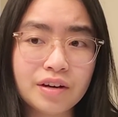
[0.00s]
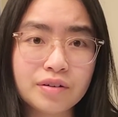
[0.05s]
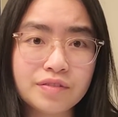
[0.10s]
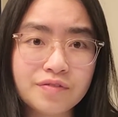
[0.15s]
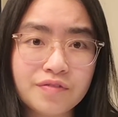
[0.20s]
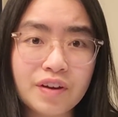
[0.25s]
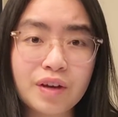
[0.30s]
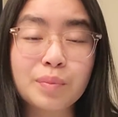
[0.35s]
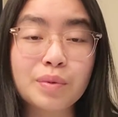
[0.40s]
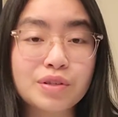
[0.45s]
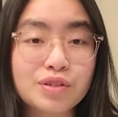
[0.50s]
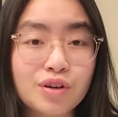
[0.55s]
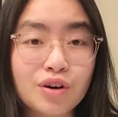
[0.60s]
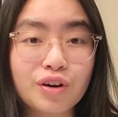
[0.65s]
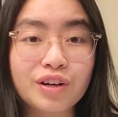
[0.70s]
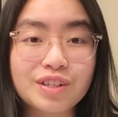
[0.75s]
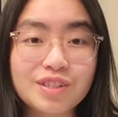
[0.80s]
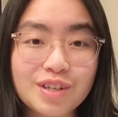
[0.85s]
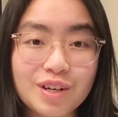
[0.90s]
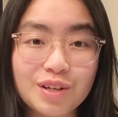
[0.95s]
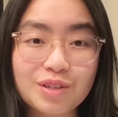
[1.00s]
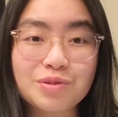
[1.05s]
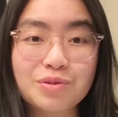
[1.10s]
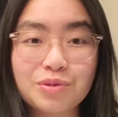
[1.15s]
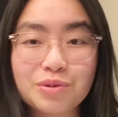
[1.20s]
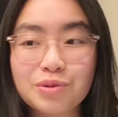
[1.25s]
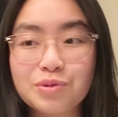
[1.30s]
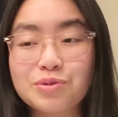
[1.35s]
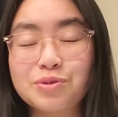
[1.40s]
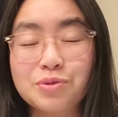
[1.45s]
famous
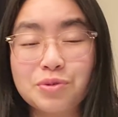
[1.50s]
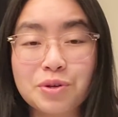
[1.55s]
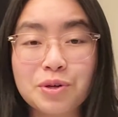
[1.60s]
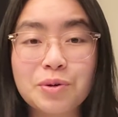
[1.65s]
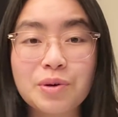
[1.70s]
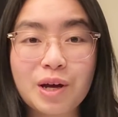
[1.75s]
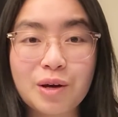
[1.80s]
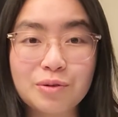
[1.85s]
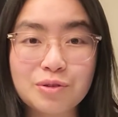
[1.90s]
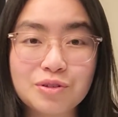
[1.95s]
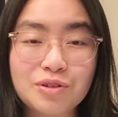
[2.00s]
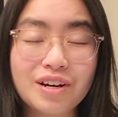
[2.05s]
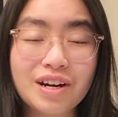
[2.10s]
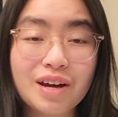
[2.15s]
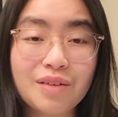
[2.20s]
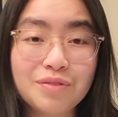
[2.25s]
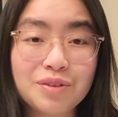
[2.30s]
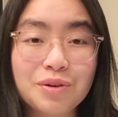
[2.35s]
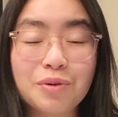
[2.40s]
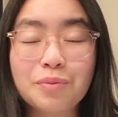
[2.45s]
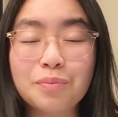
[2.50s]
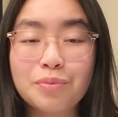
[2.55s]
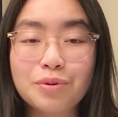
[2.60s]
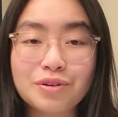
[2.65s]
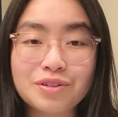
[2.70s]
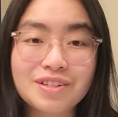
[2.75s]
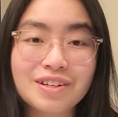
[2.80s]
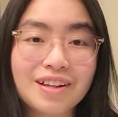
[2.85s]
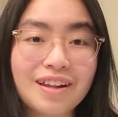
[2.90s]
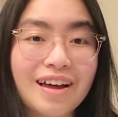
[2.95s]
architectural studio culture and have their own
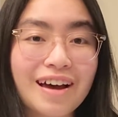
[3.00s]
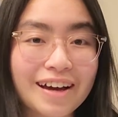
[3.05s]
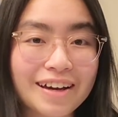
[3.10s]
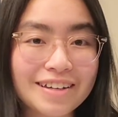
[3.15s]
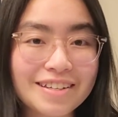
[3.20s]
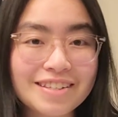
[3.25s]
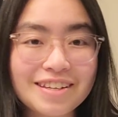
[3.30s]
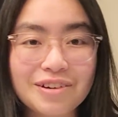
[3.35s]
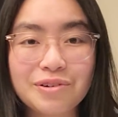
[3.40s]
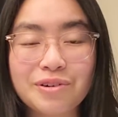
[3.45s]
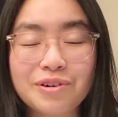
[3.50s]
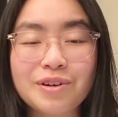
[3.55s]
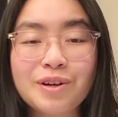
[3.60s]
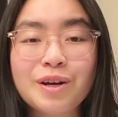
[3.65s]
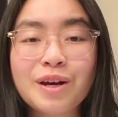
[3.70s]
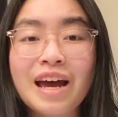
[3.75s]
personalized or